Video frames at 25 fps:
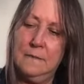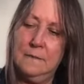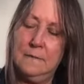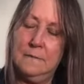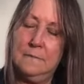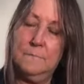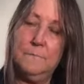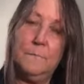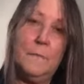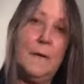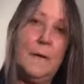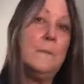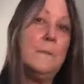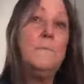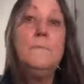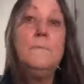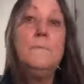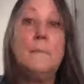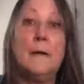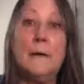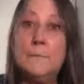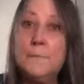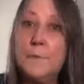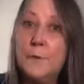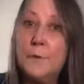my
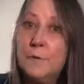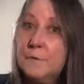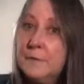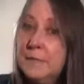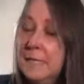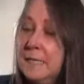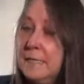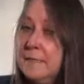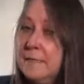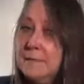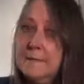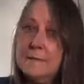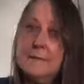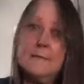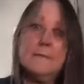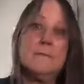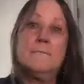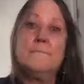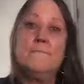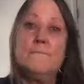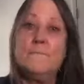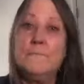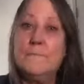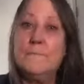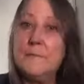birthday is
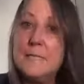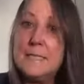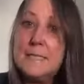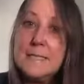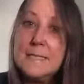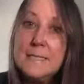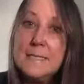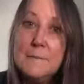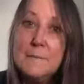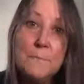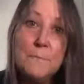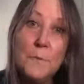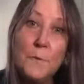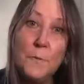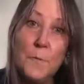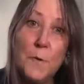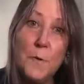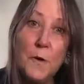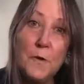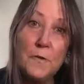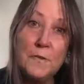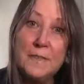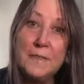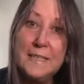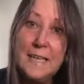a simple
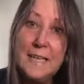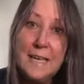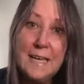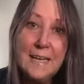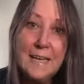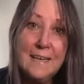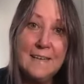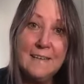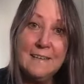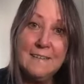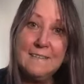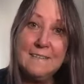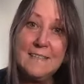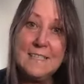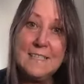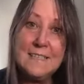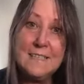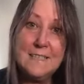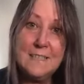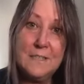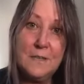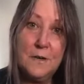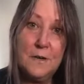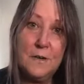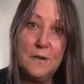birthday
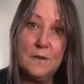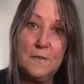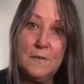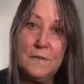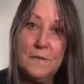this year.